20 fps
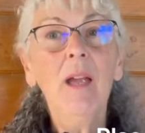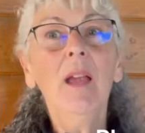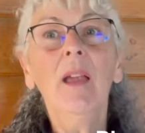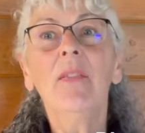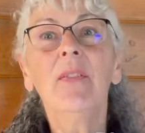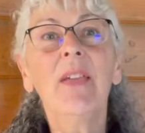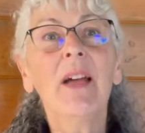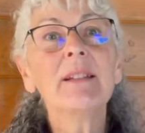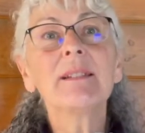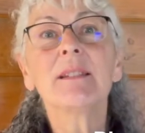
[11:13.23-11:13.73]

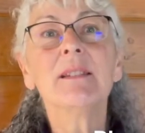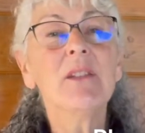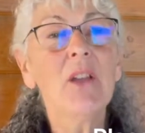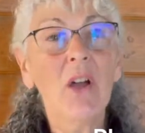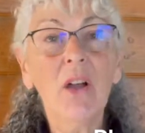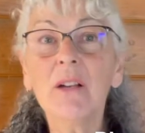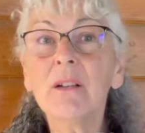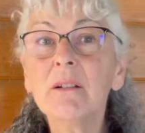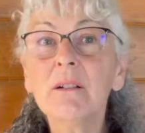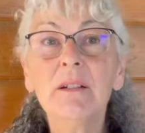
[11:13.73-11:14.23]
That's
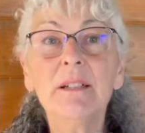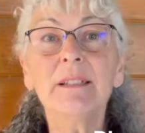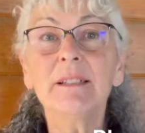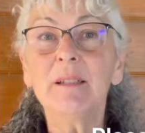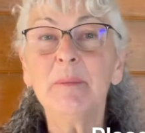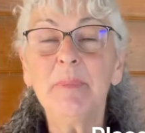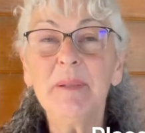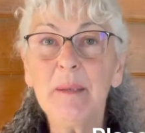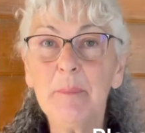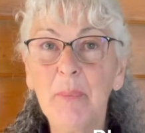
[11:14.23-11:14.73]
not going
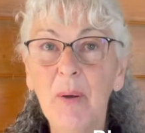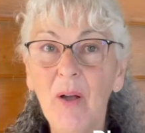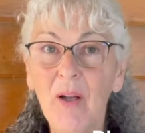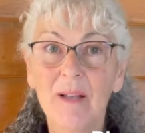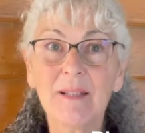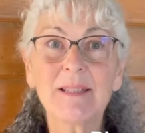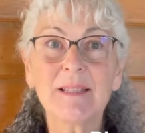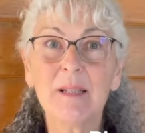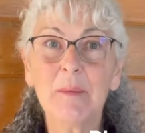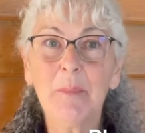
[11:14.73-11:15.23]
to be
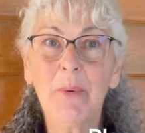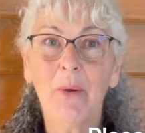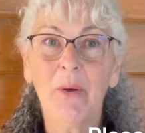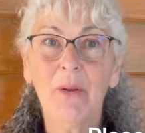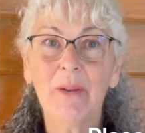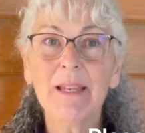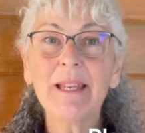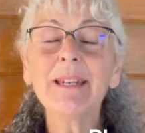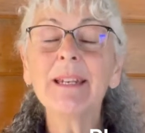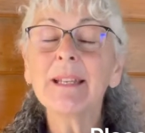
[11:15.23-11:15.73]

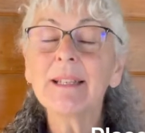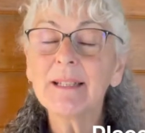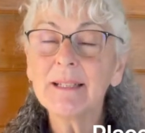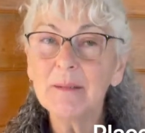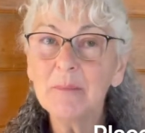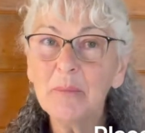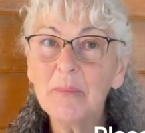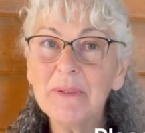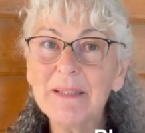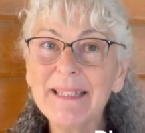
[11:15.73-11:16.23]
possible in a
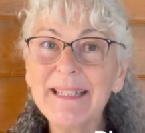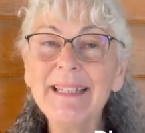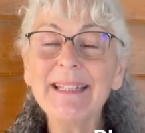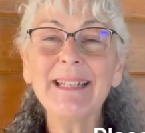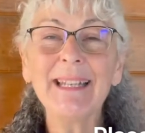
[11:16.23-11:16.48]
complete